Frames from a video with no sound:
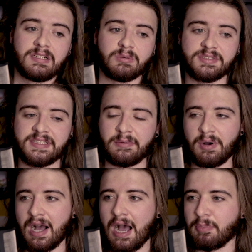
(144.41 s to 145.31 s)
We'll see
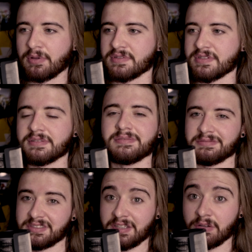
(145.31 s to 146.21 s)
what happens.
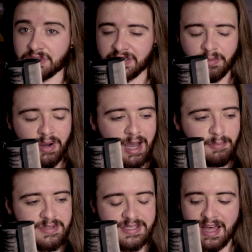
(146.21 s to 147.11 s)
Still see what
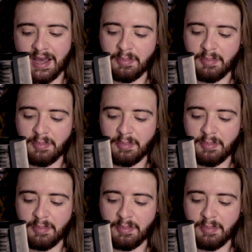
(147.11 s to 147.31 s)
happens there.